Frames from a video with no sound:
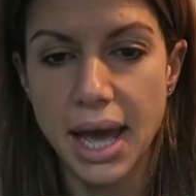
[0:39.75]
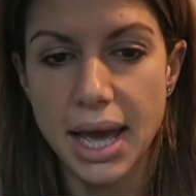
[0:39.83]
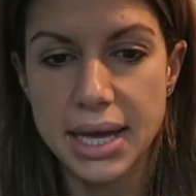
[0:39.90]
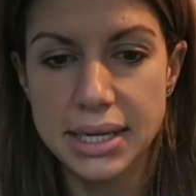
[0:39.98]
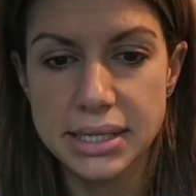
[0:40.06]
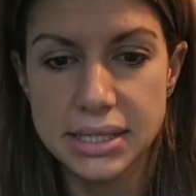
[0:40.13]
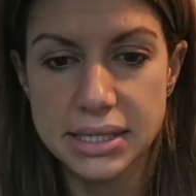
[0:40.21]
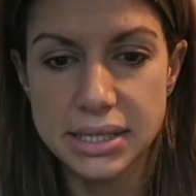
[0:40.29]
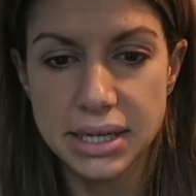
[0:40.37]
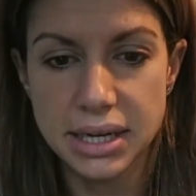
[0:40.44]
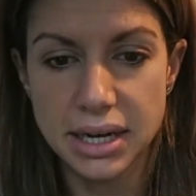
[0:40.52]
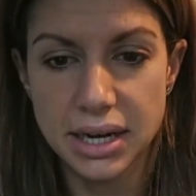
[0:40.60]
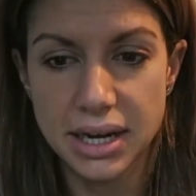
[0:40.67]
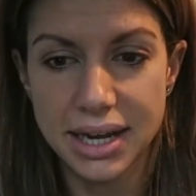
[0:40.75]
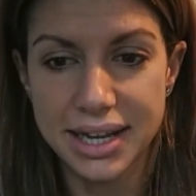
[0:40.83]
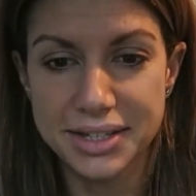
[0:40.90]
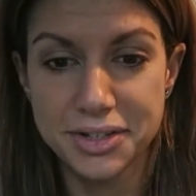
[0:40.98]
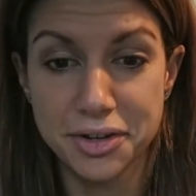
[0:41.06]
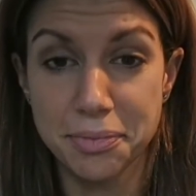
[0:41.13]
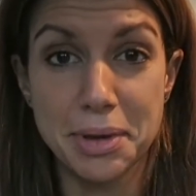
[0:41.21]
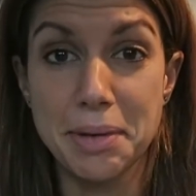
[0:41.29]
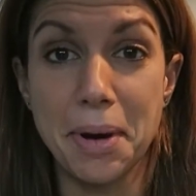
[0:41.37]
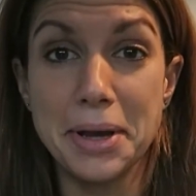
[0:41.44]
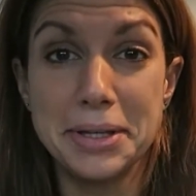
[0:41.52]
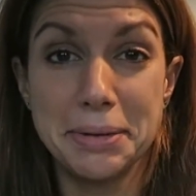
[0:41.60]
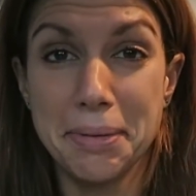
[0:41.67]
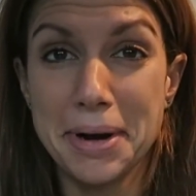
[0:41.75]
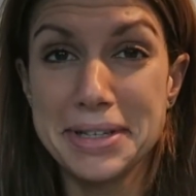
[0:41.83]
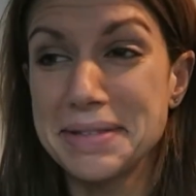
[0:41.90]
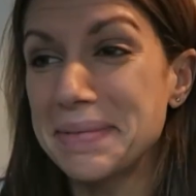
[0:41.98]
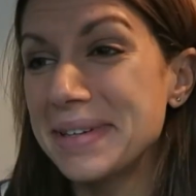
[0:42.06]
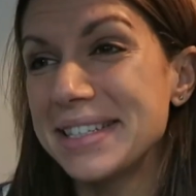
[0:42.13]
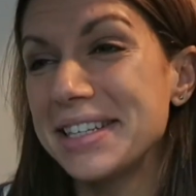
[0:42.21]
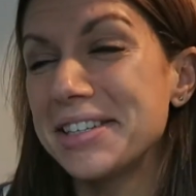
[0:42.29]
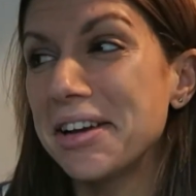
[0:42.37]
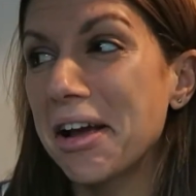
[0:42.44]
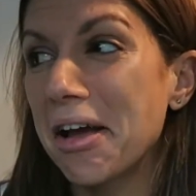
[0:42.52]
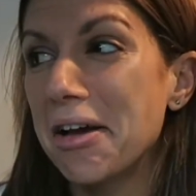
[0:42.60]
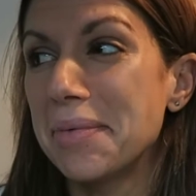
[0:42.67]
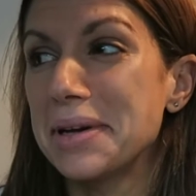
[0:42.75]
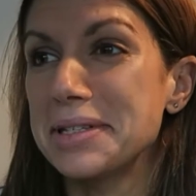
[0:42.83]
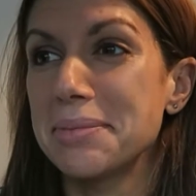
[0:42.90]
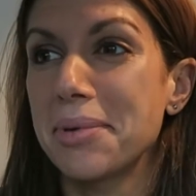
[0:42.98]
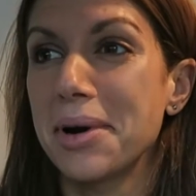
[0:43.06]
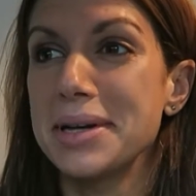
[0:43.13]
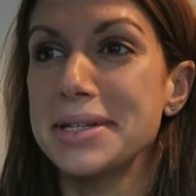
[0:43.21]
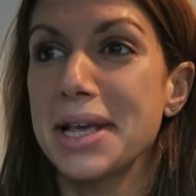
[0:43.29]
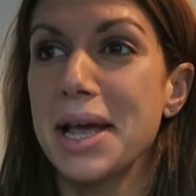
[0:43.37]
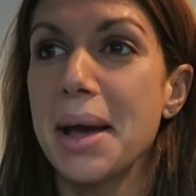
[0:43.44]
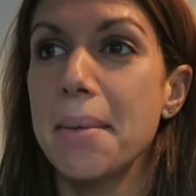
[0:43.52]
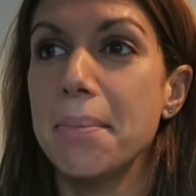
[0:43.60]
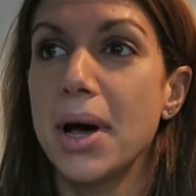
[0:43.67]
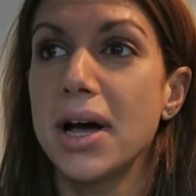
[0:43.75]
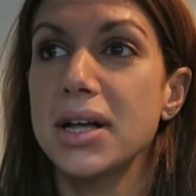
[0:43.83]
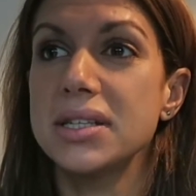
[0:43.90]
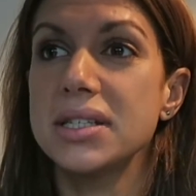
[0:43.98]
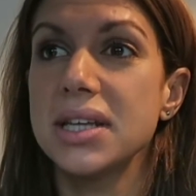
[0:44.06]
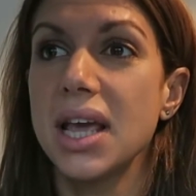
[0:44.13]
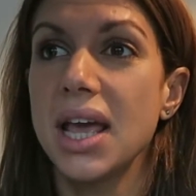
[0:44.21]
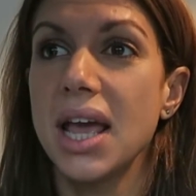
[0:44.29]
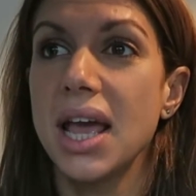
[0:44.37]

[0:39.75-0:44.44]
And it took me by surprise as much as it took her by surprise. But